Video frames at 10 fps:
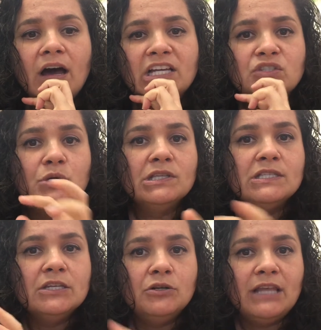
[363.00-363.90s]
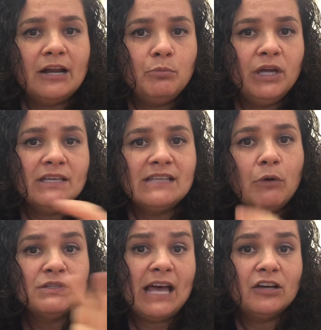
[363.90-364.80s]
I don't consider that a break because
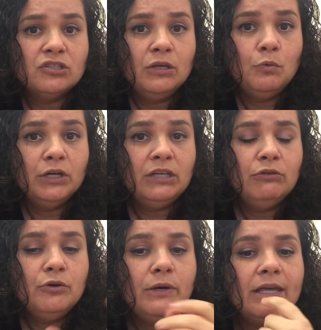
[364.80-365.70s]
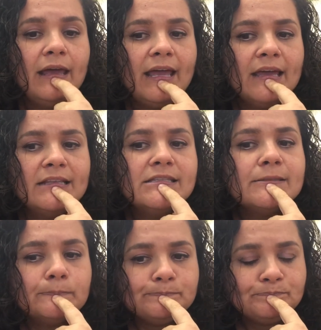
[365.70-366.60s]
I was actually working through it,
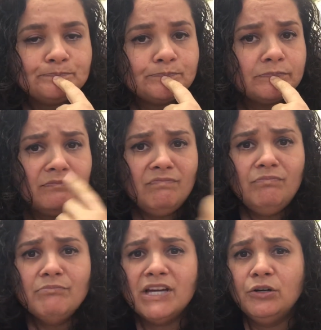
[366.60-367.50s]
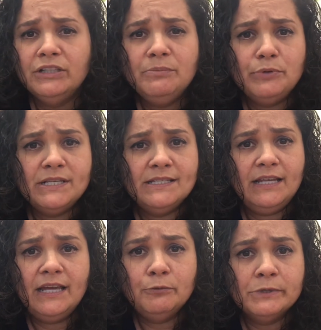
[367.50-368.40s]
and my only break
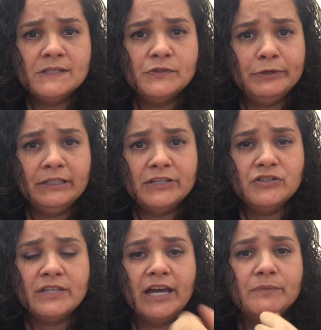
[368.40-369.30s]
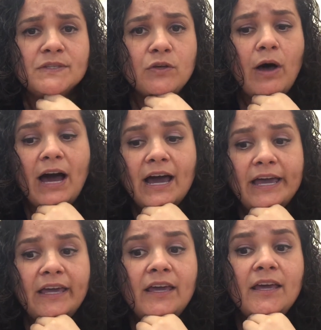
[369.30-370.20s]
today was during lunchtime. So
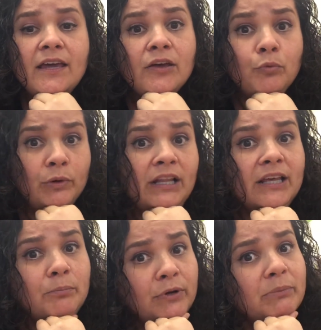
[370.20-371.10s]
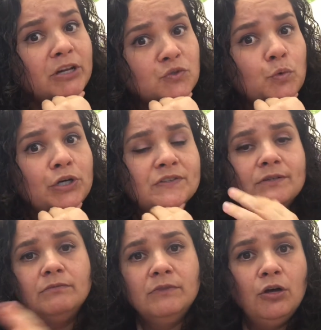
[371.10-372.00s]
I really pretty much
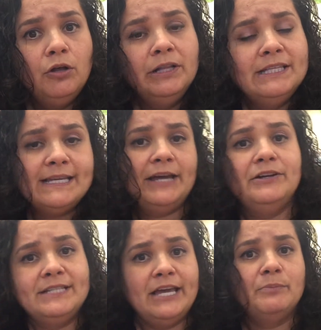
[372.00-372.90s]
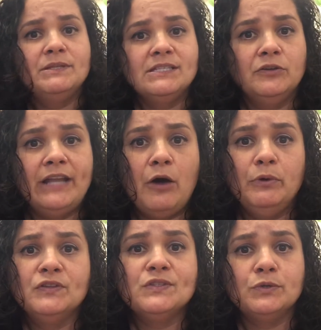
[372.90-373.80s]
worked the whole entire day up until now
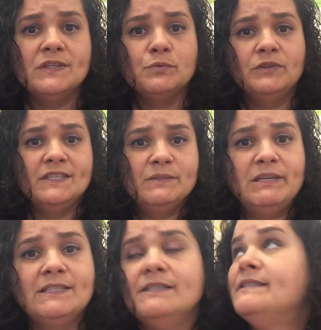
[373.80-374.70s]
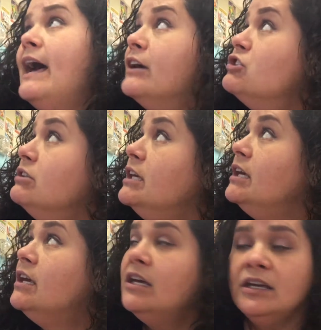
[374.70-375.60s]
when the students were dismissed. It's
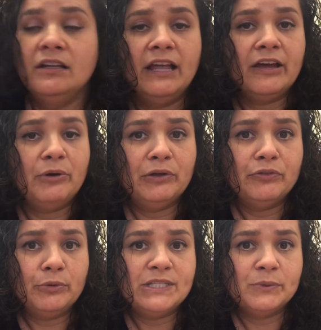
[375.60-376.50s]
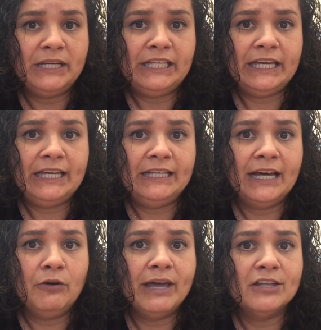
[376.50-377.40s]
actually like around 3:28
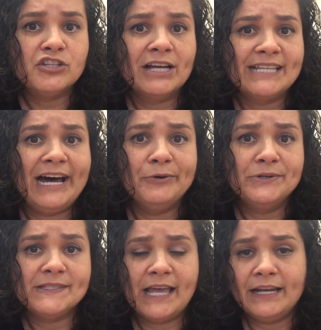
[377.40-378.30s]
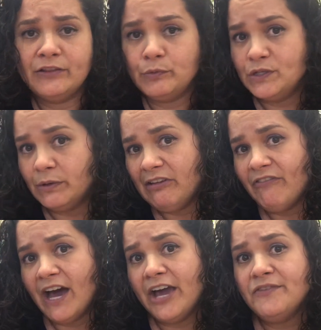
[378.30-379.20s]
now, contract hours, and at
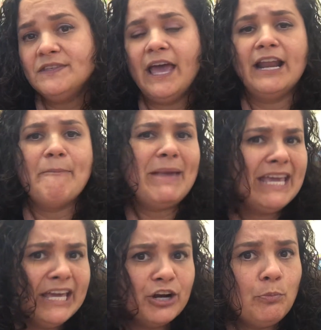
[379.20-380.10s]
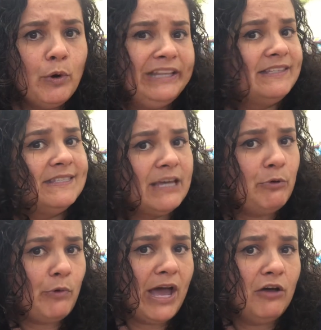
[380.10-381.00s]
3:25. And I'm making it a point this
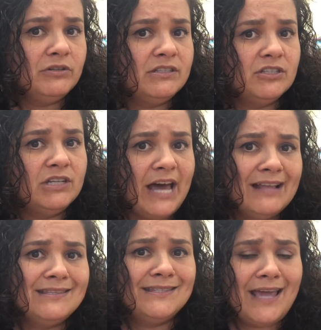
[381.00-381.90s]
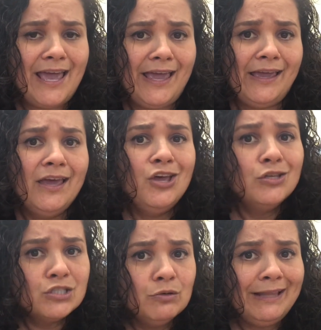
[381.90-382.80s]
time around to not stay
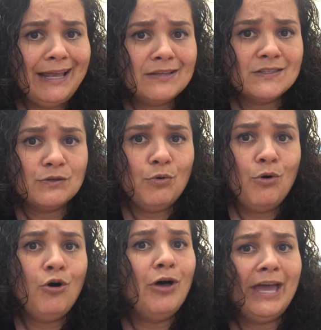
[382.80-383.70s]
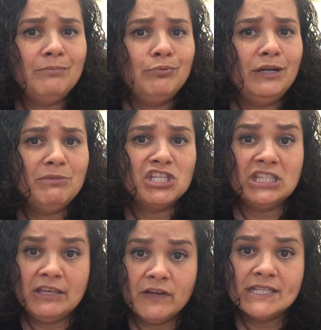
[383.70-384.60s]
too late at school and pretty
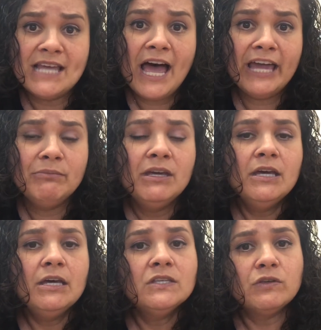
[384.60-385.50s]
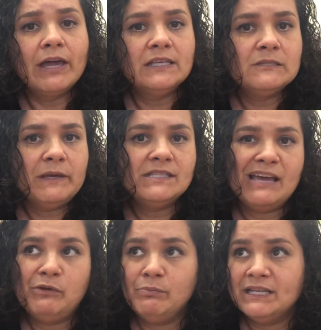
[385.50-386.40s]
much leave on time so I can spend
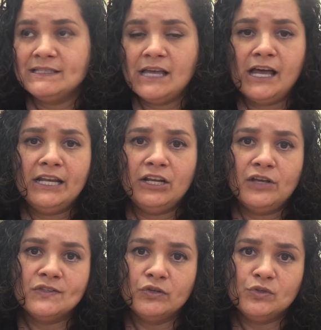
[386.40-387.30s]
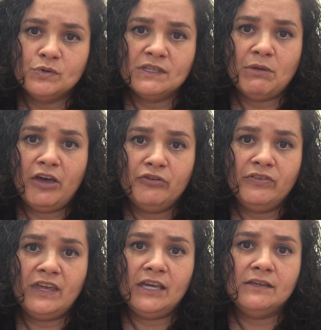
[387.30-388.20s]
time with my son and also do some
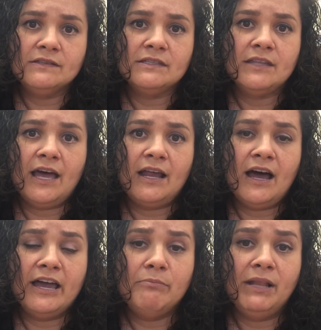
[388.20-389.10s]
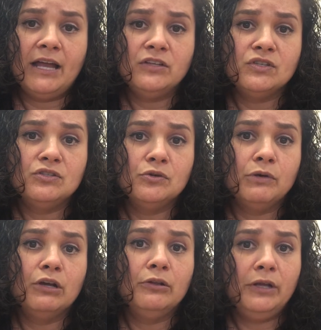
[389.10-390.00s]
other things that I am planning to
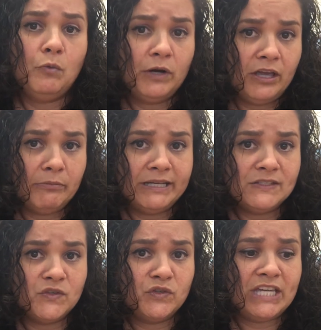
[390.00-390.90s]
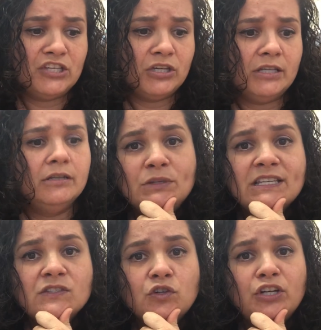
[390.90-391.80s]
do, including working on my dissertation. We
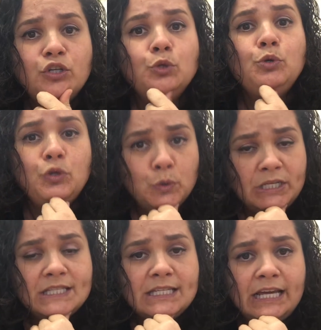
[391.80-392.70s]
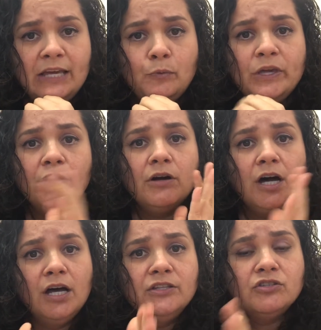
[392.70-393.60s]
did start a new unit today. We are
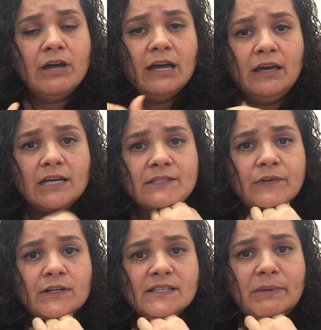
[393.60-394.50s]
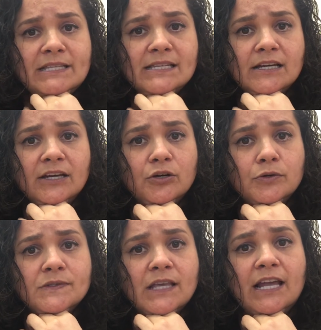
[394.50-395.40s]
on track as far as the pacing guide
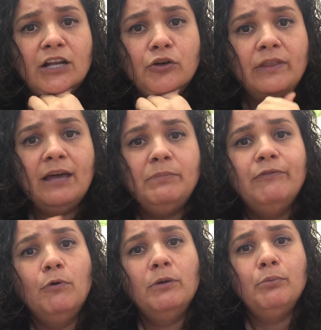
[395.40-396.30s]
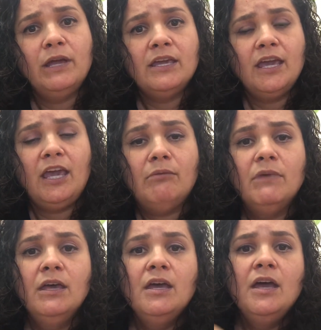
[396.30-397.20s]
goes. And I know that before break came,